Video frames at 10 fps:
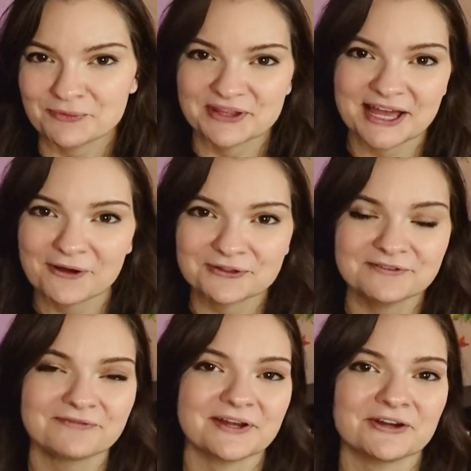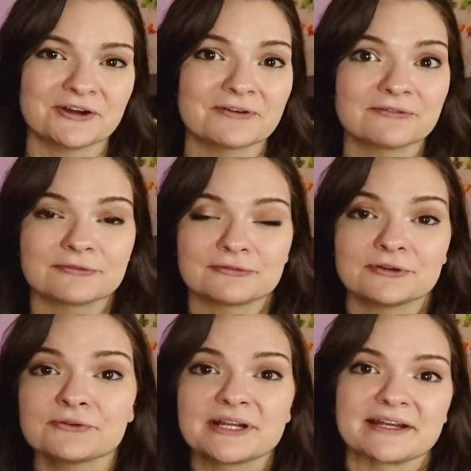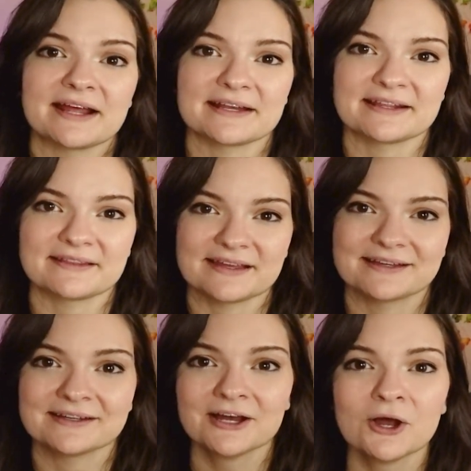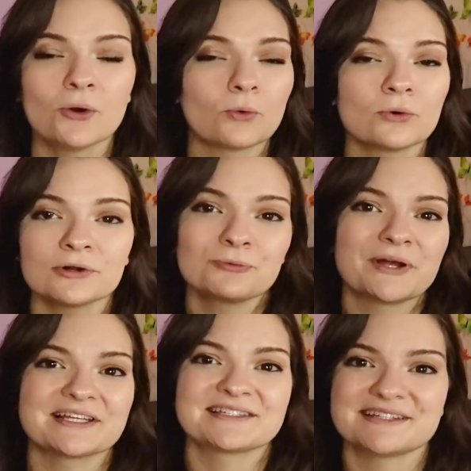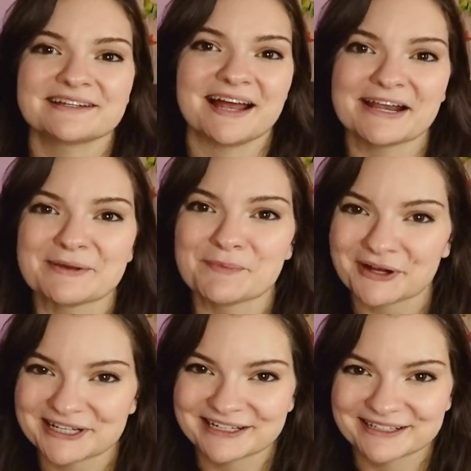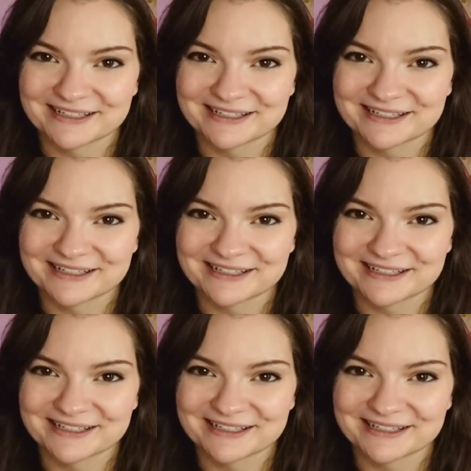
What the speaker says: without the fear of ruining anything or wasting any money.